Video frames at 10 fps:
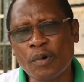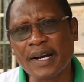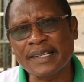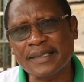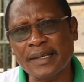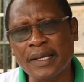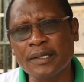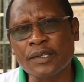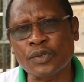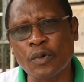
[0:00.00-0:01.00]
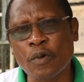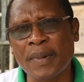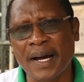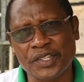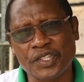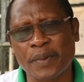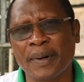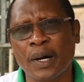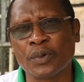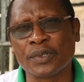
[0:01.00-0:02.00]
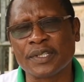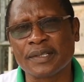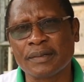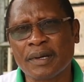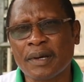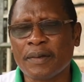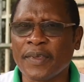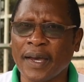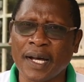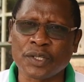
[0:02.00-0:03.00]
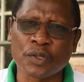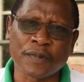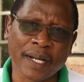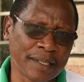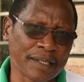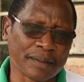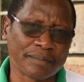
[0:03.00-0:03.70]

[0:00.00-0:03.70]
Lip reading: has said so much about the art of writing,